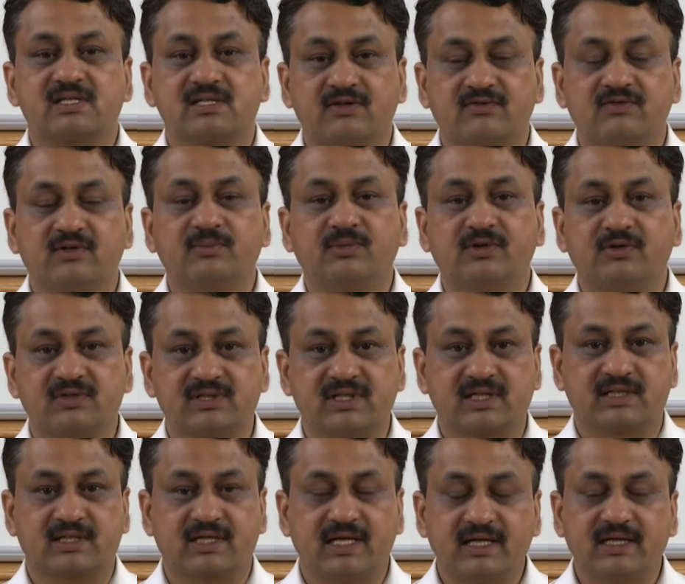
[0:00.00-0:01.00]
of a
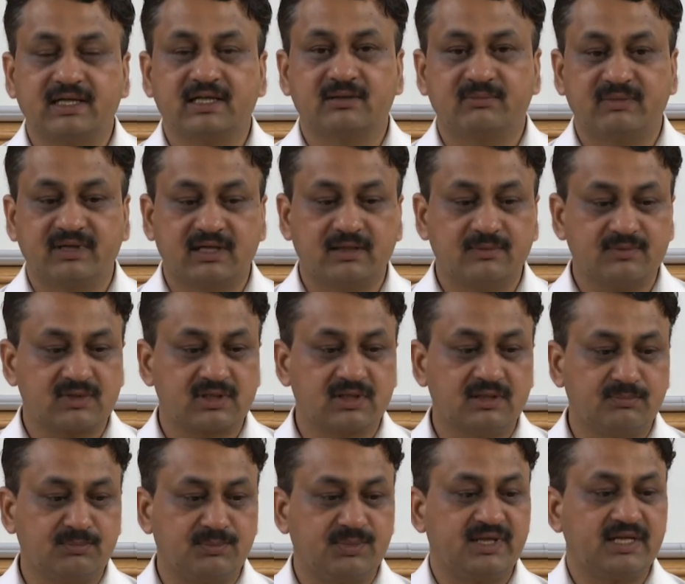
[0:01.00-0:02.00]
project, right, it becomes
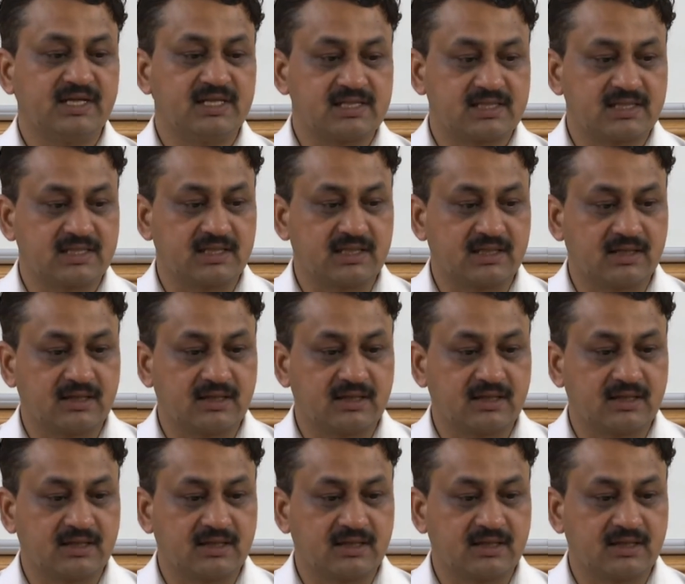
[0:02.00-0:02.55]
PLC.